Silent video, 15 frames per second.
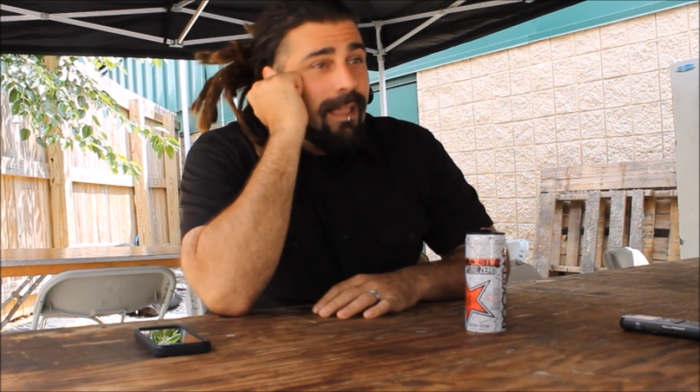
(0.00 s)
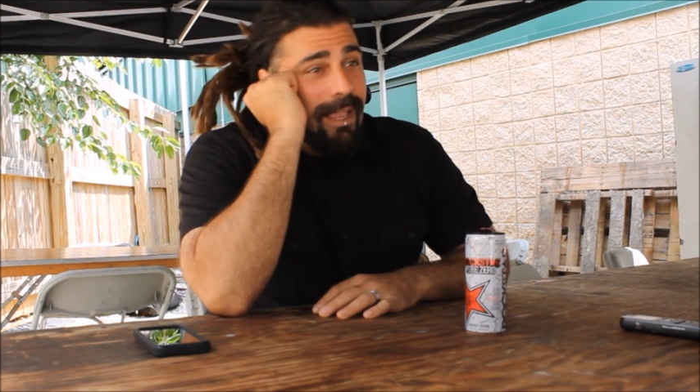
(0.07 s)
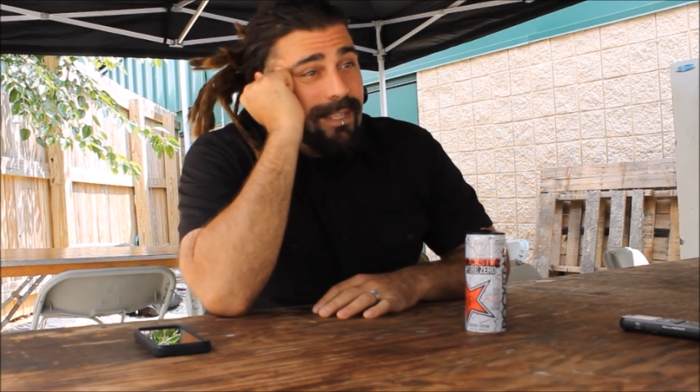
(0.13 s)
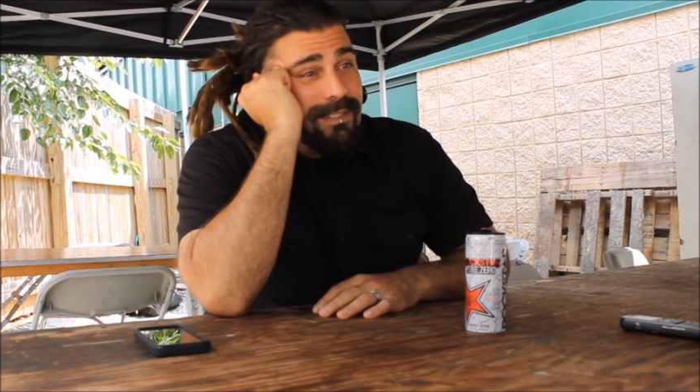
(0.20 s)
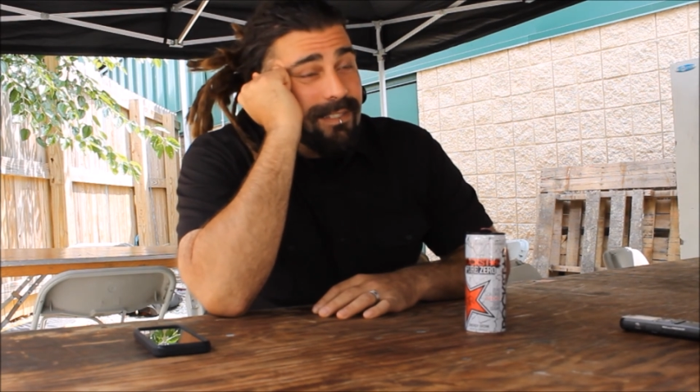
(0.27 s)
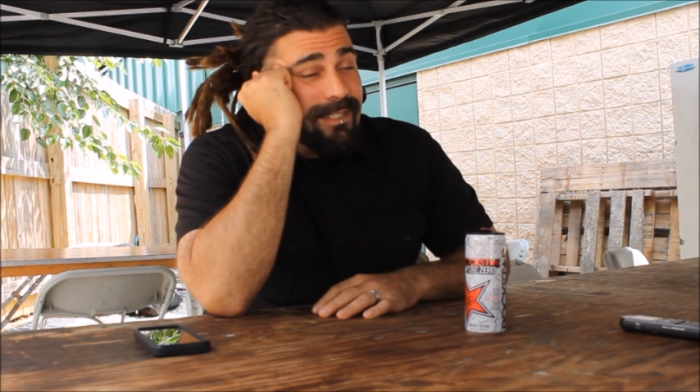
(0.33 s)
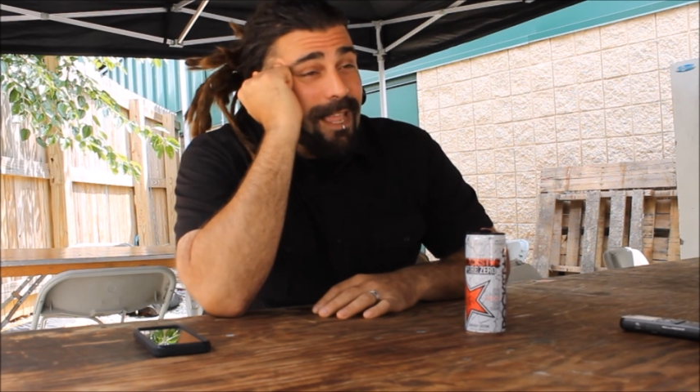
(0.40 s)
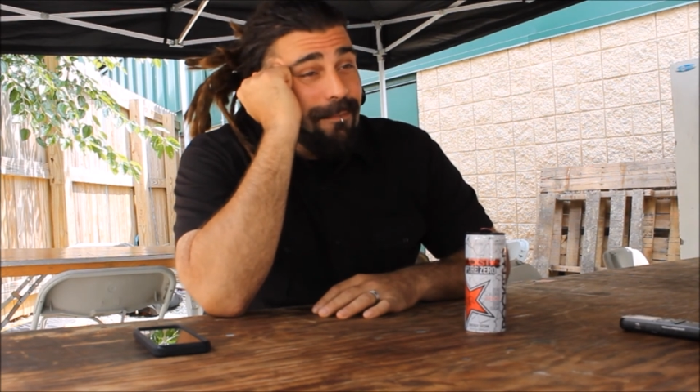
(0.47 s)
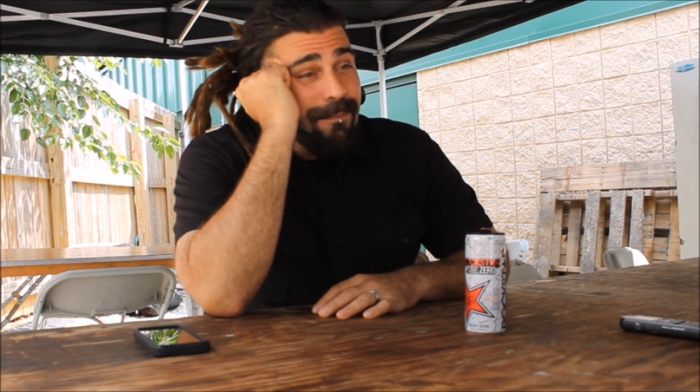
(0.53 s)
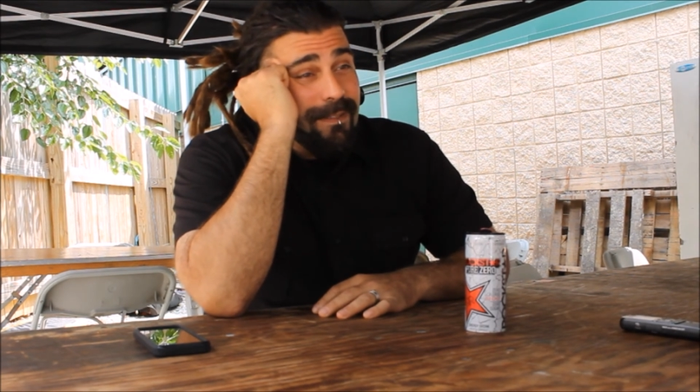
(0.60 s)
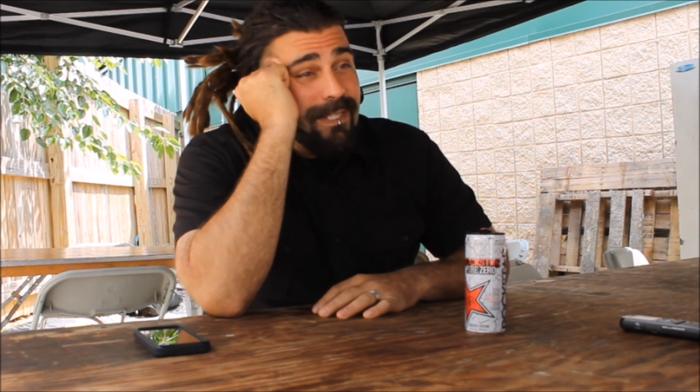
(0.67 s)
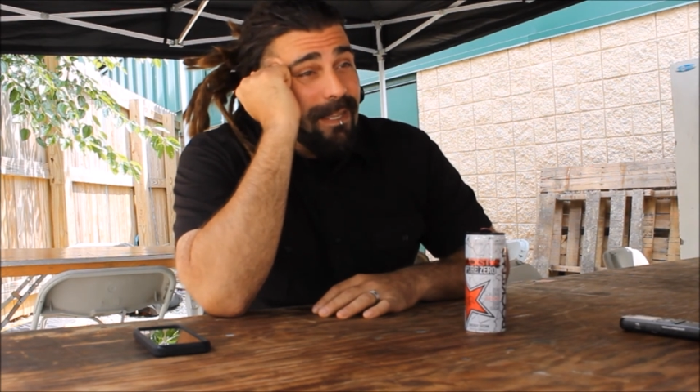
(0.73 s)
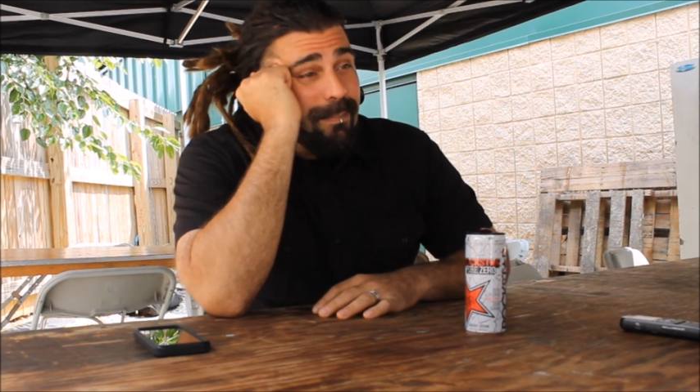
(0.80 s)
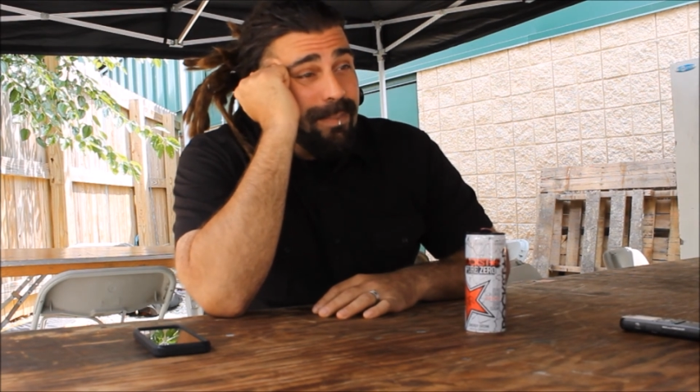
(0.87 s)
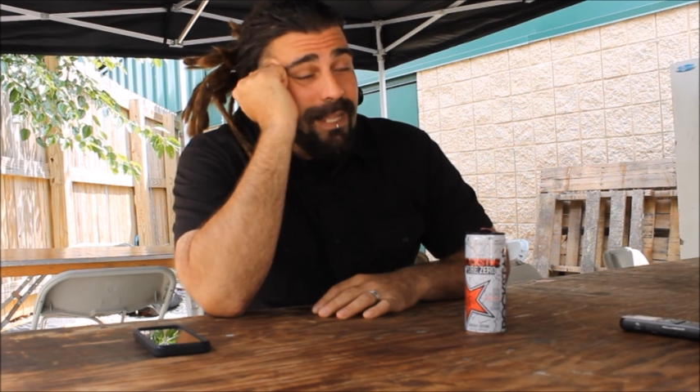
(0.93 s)
It's
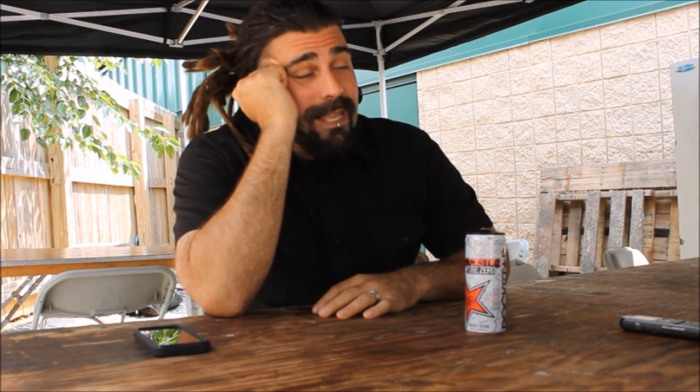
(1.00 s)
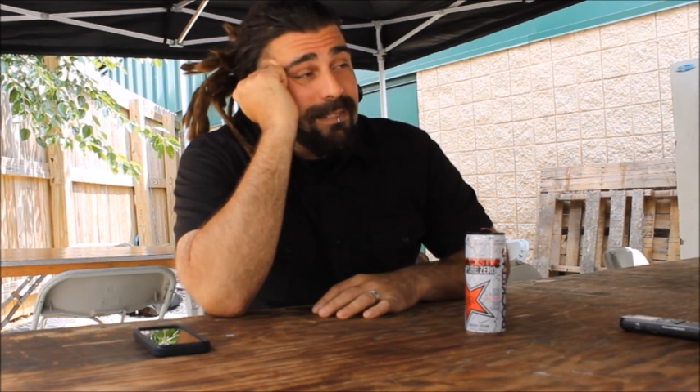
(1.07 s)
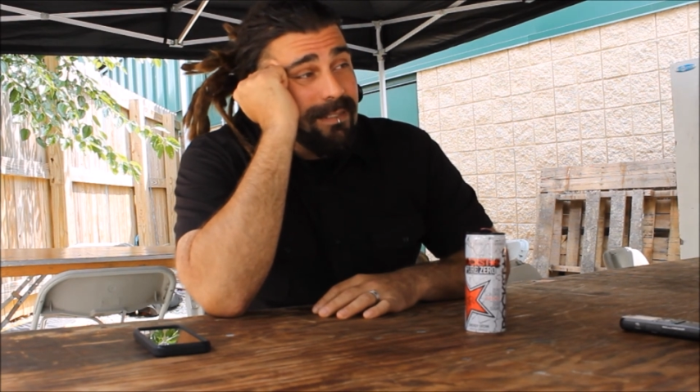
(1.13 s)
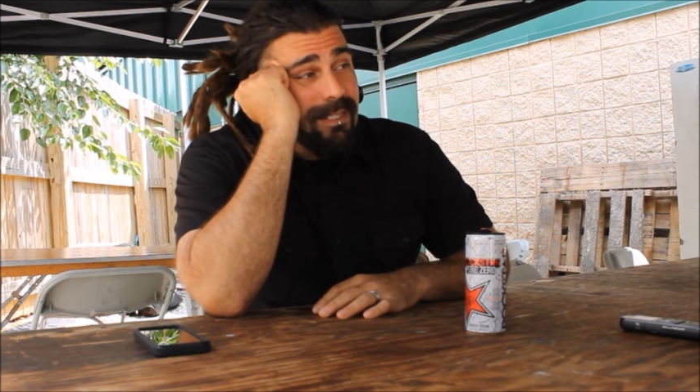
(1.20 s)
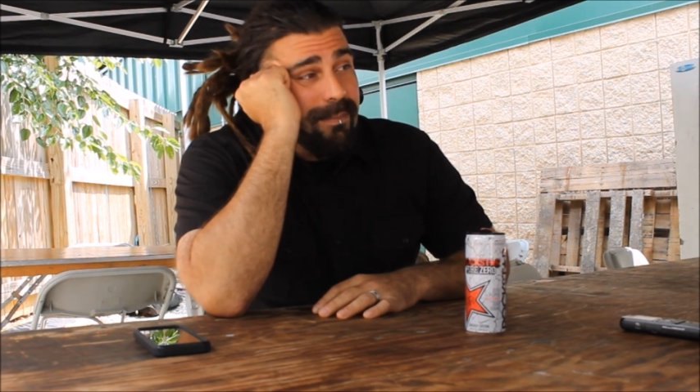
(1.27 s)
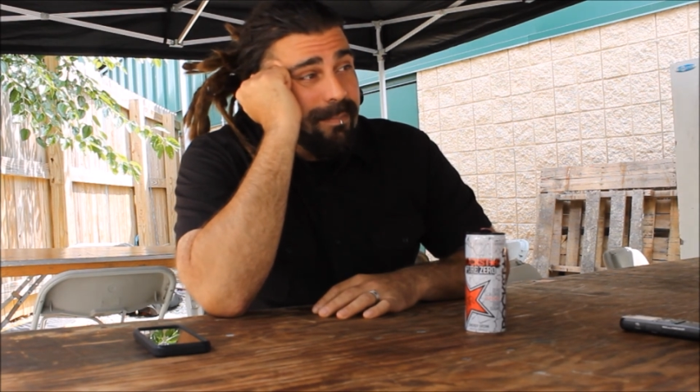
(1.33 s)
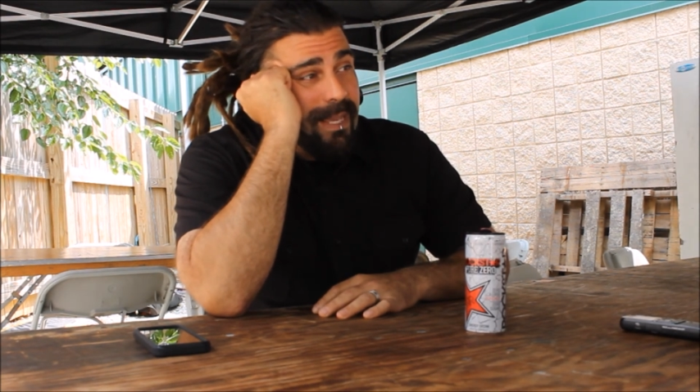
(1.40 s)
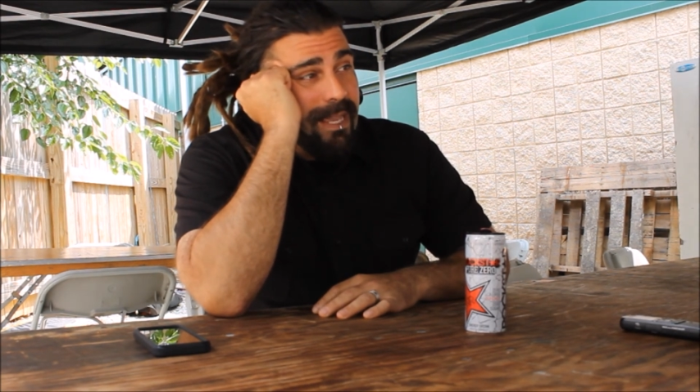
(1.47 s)
definitely a blessing,